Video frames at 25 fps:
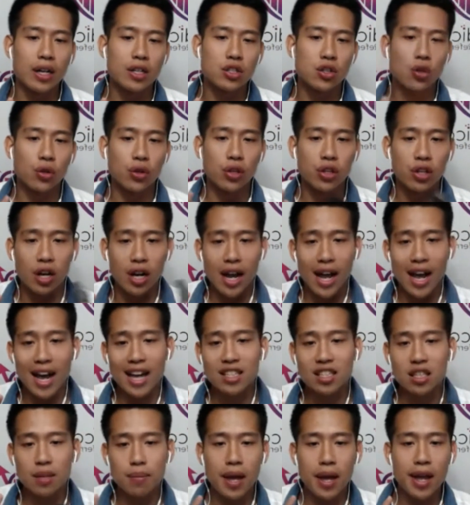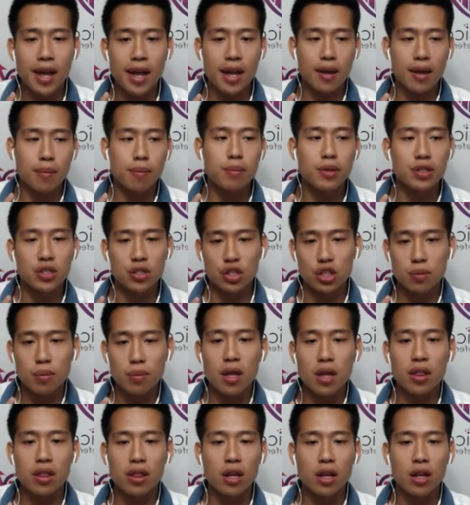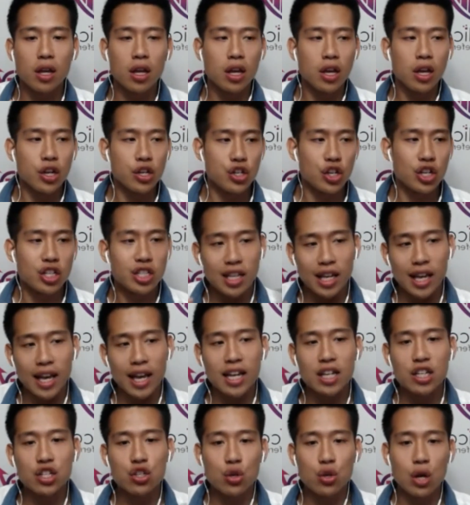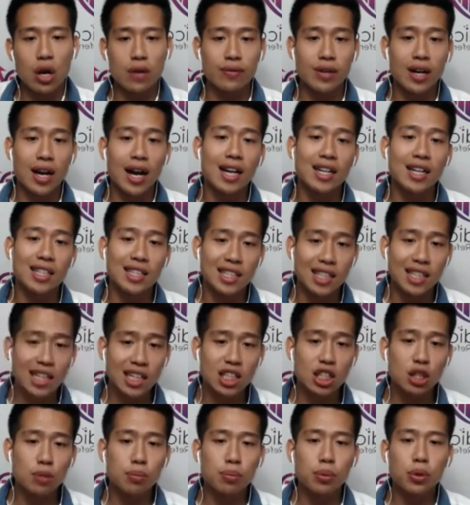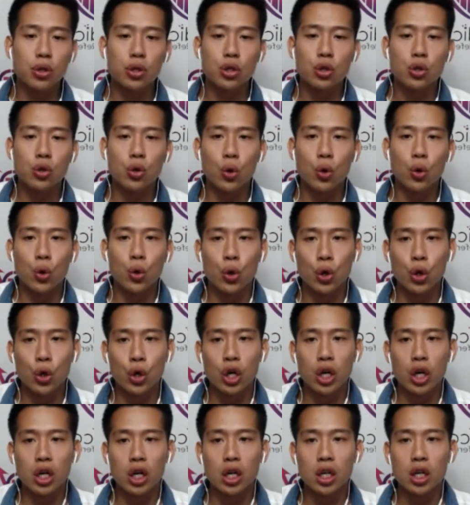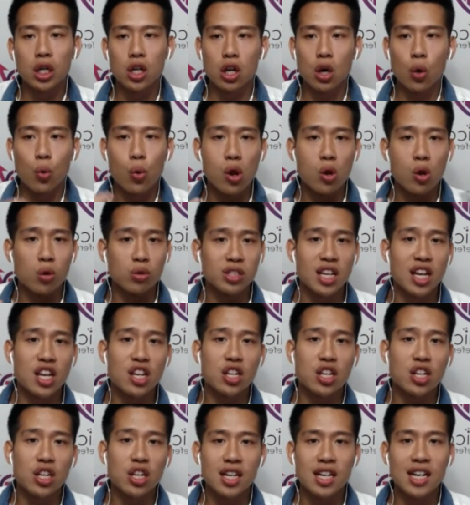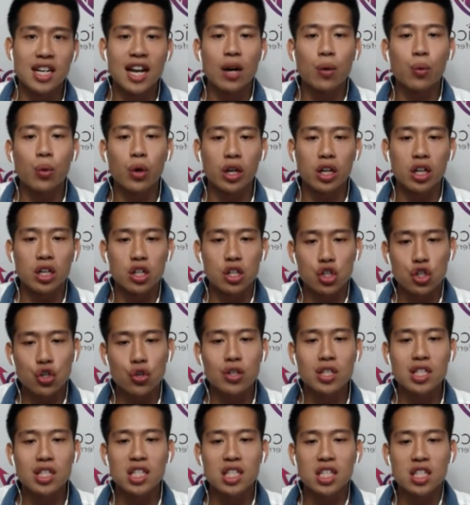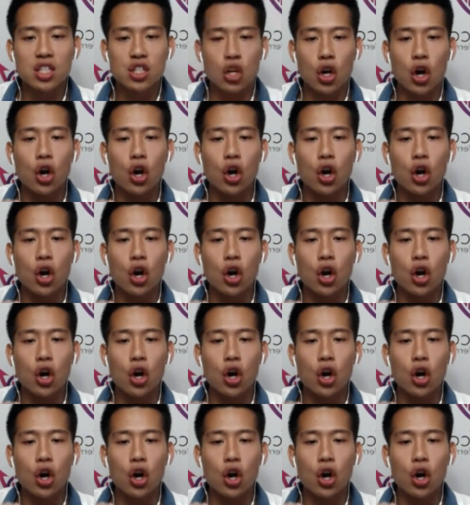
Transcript: So they're going to ask them, hey, Mr. Smith, just in case you have a high deductible, or we don't take in-network insurances.